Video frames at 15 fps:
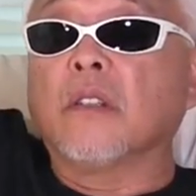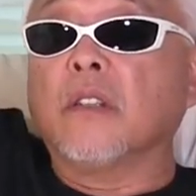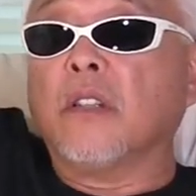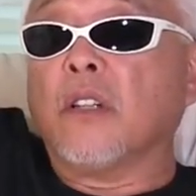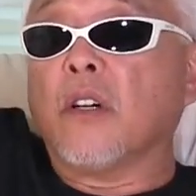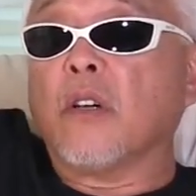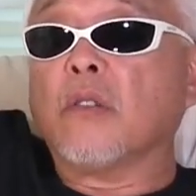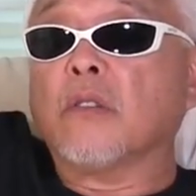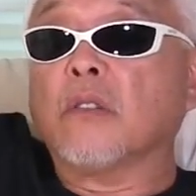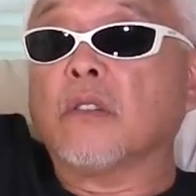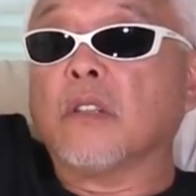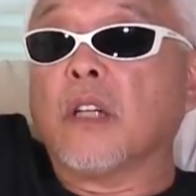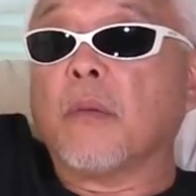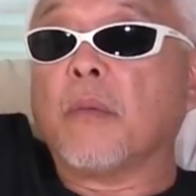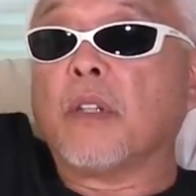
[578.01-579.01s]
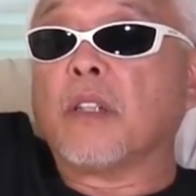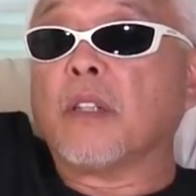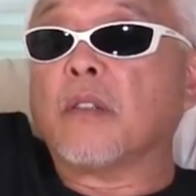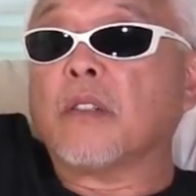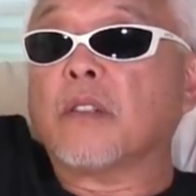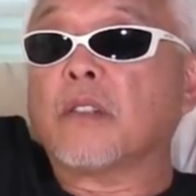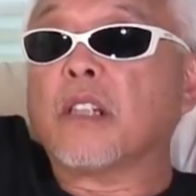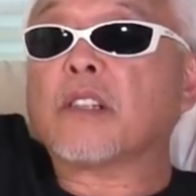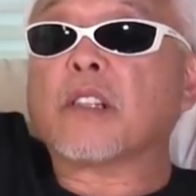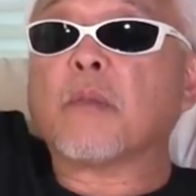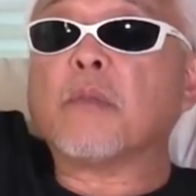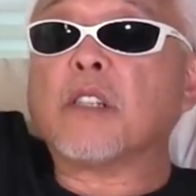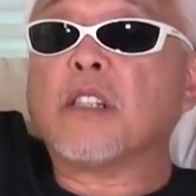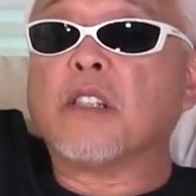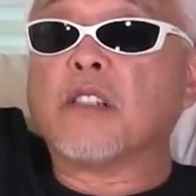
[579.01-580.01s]
You know, I mean, the
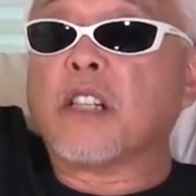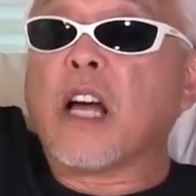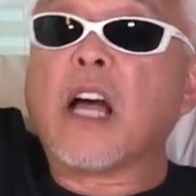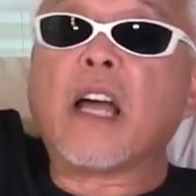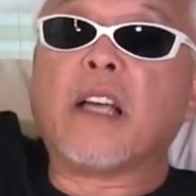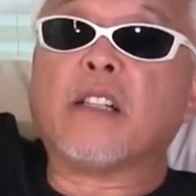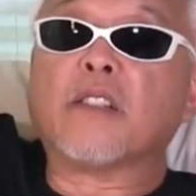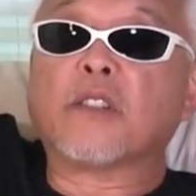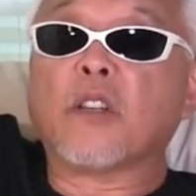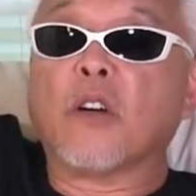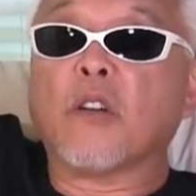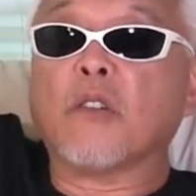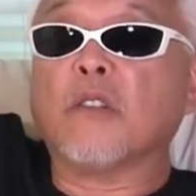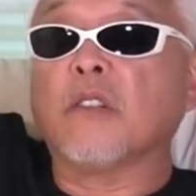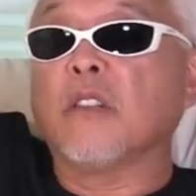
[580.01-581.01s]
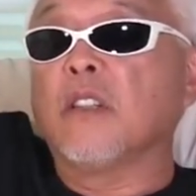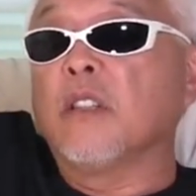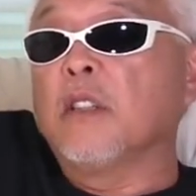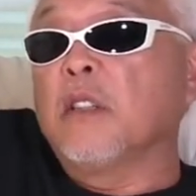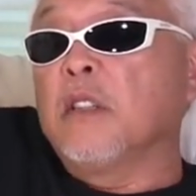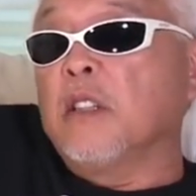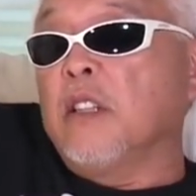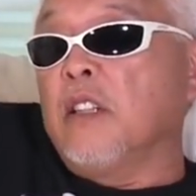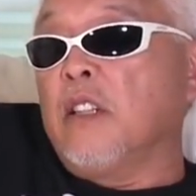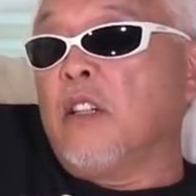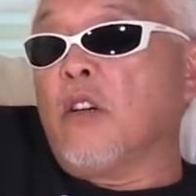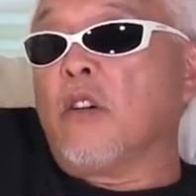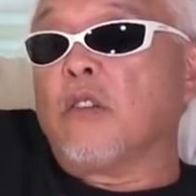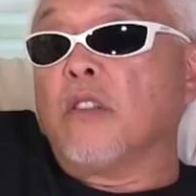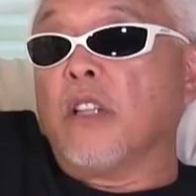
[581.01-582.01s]
system is designed so, you
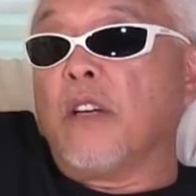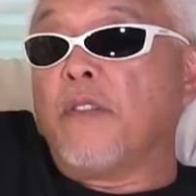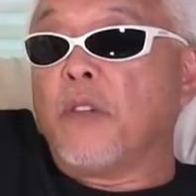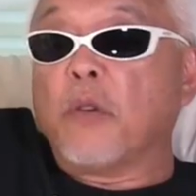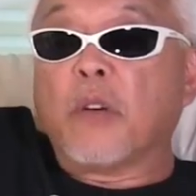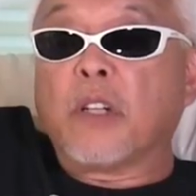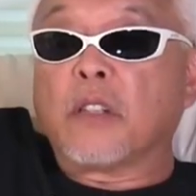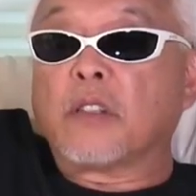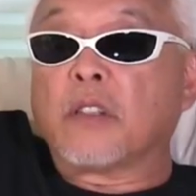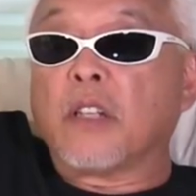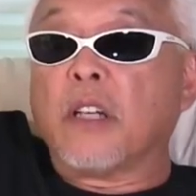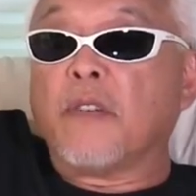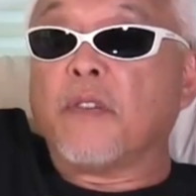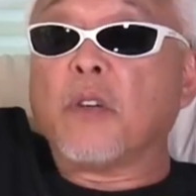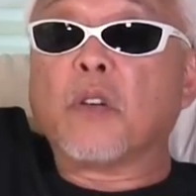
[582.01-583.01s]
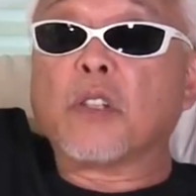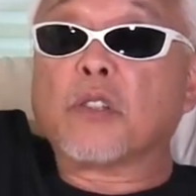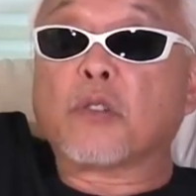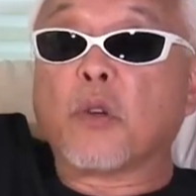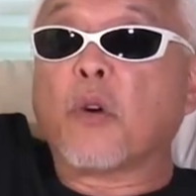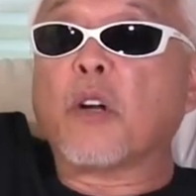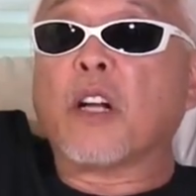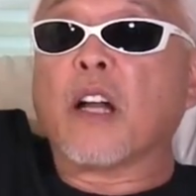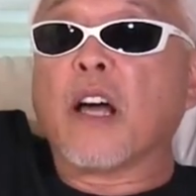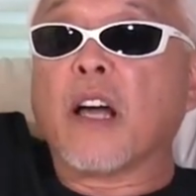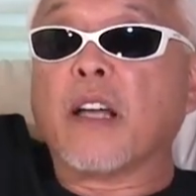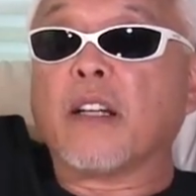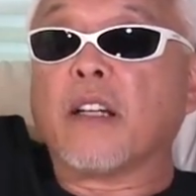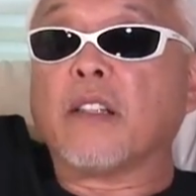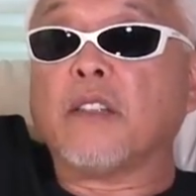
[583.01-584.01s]
know, if you in a if you in a
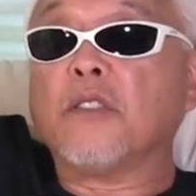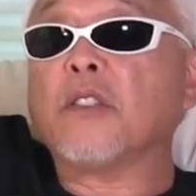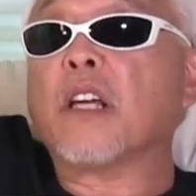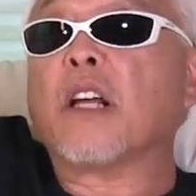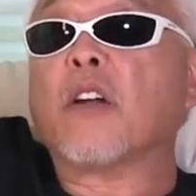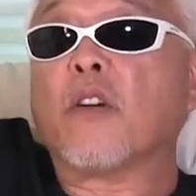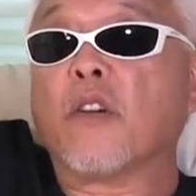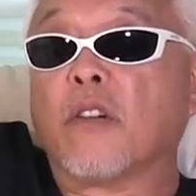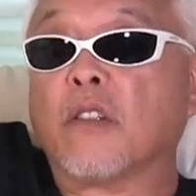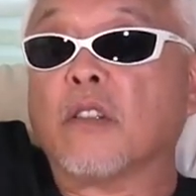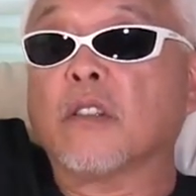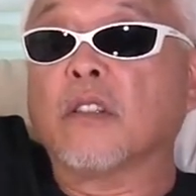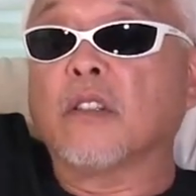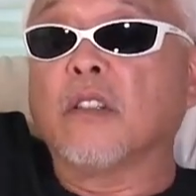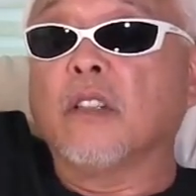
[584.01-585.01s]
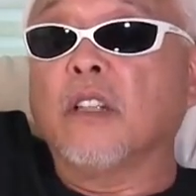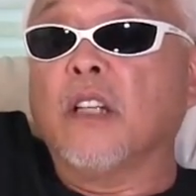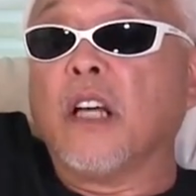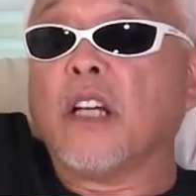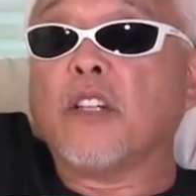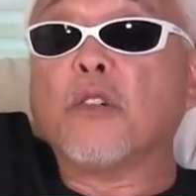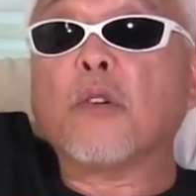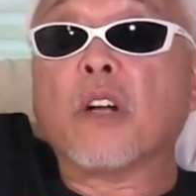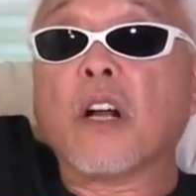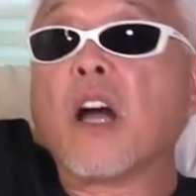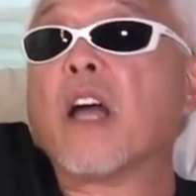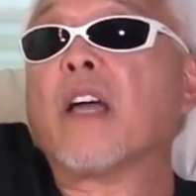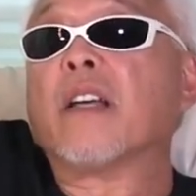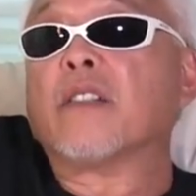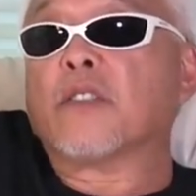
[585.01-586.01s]
storyline and you get hurt, and you and
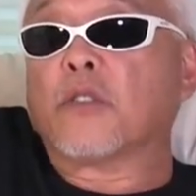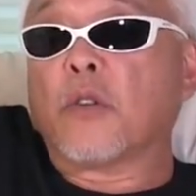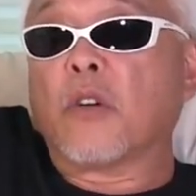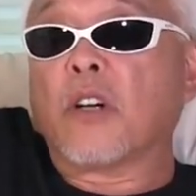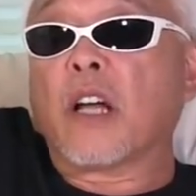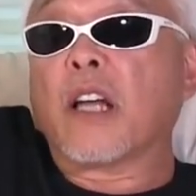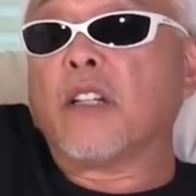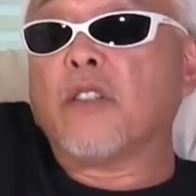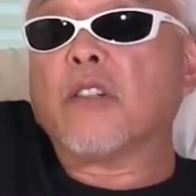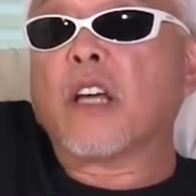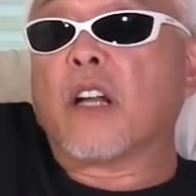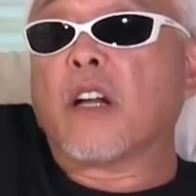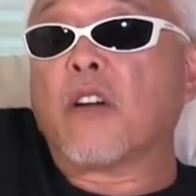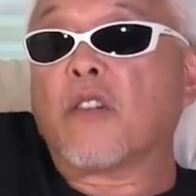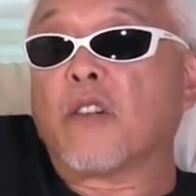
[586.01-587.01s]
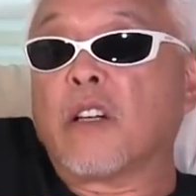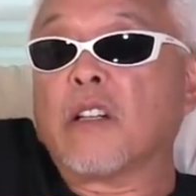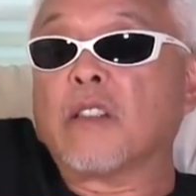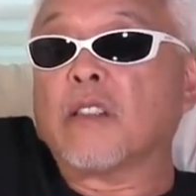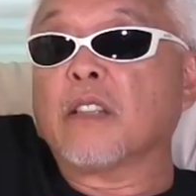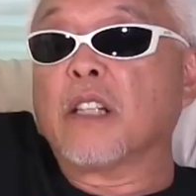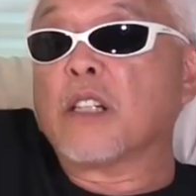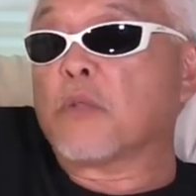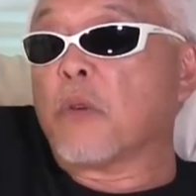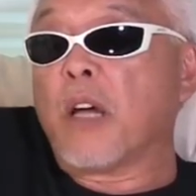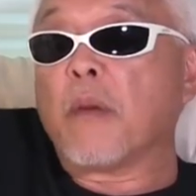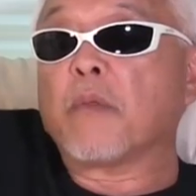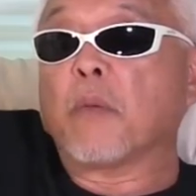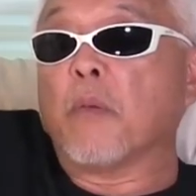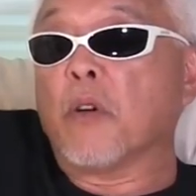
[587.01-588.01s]
I in a storyline, you get hurt. Guess what
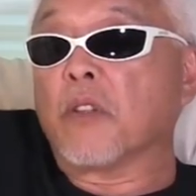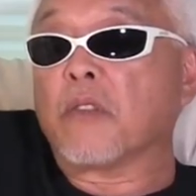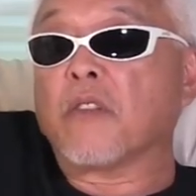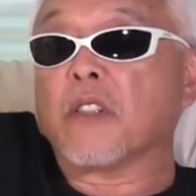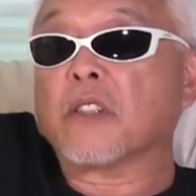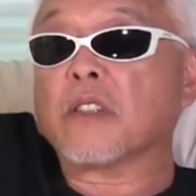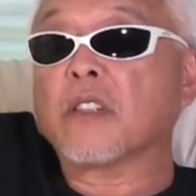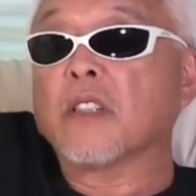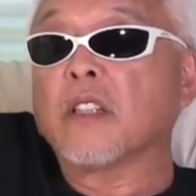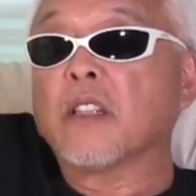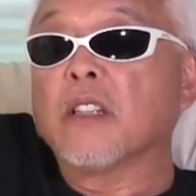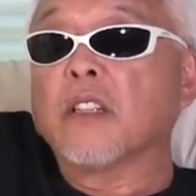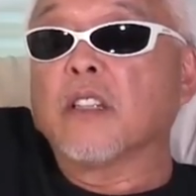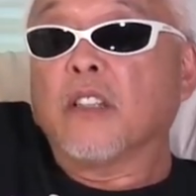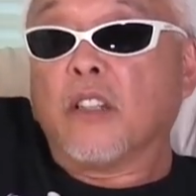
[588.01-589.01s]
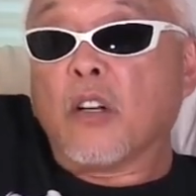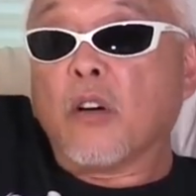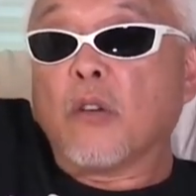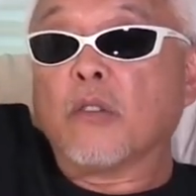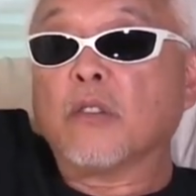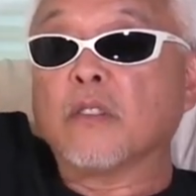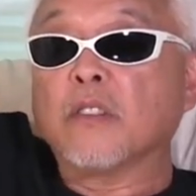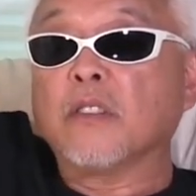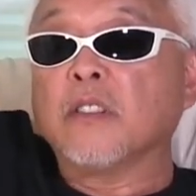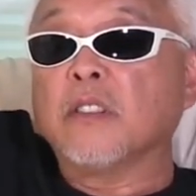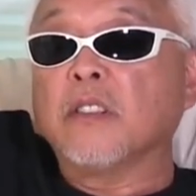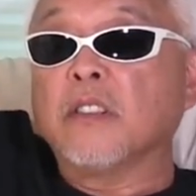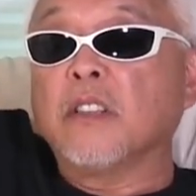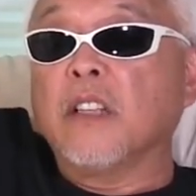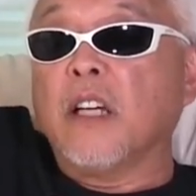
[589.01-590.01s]
happened to both of us? You know.
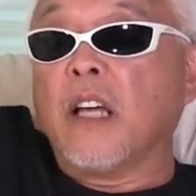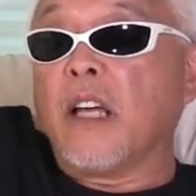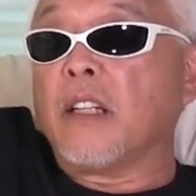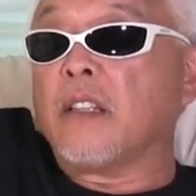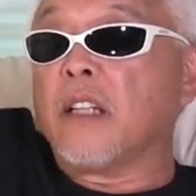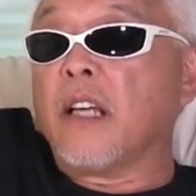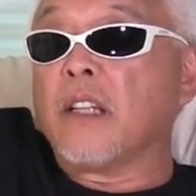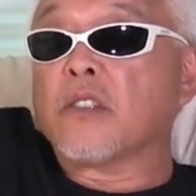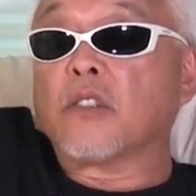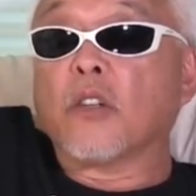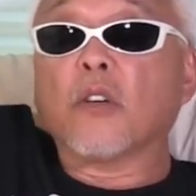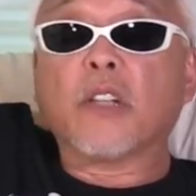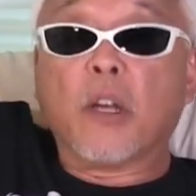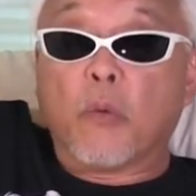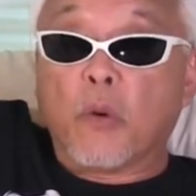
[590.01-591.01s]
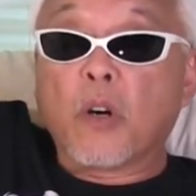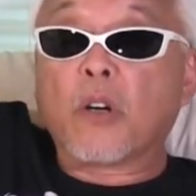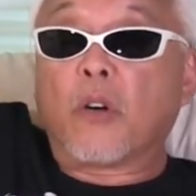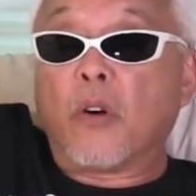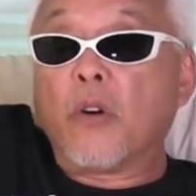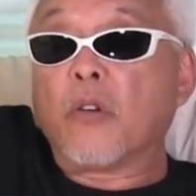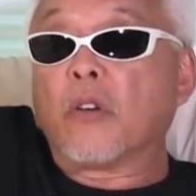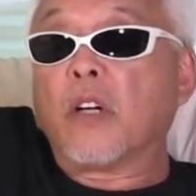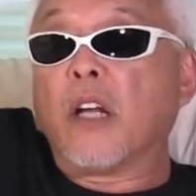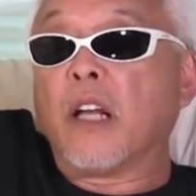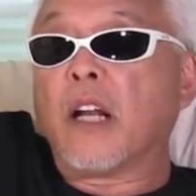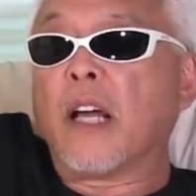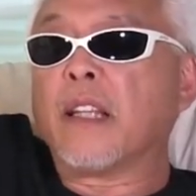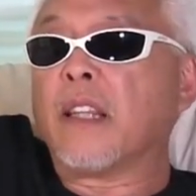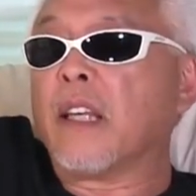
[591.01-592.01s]
Yeah and and so their work hurt.
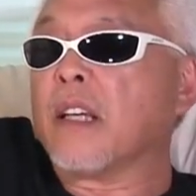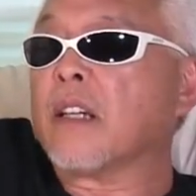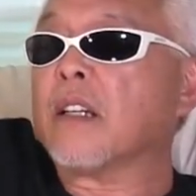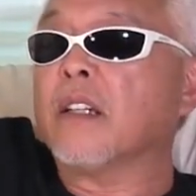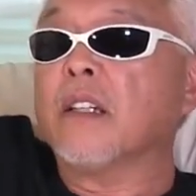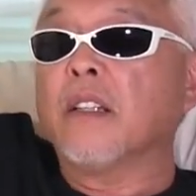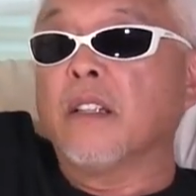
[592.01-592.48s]
And I think,